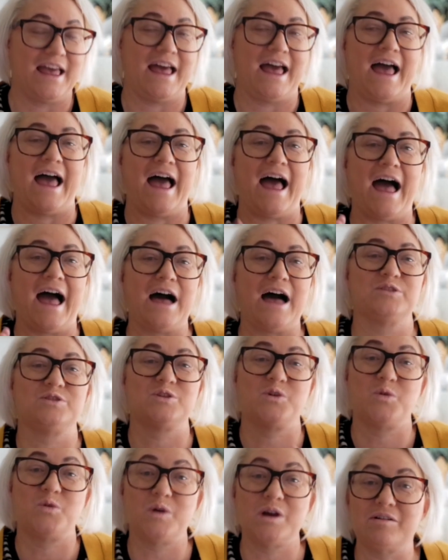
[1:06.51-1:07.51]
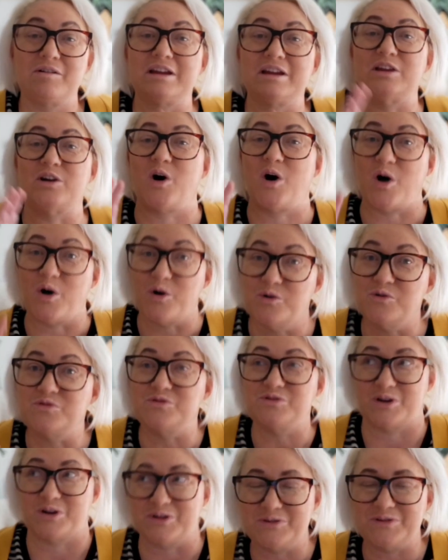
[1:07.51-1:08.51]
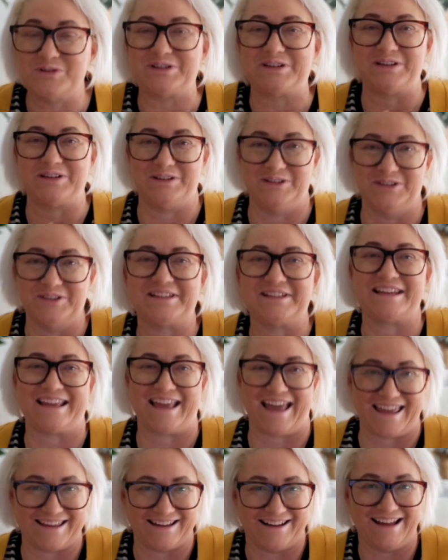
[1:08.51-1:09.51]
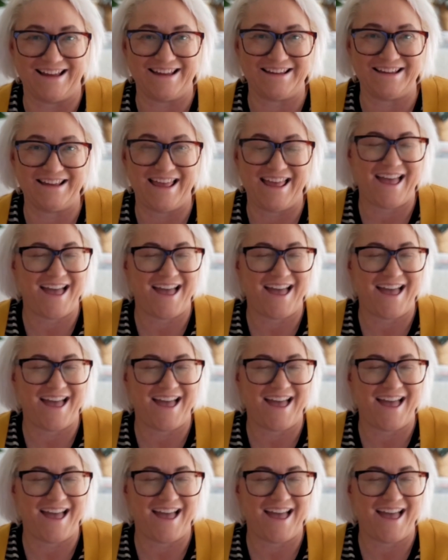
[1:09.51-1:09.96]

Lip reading: how to query your own notes using AI,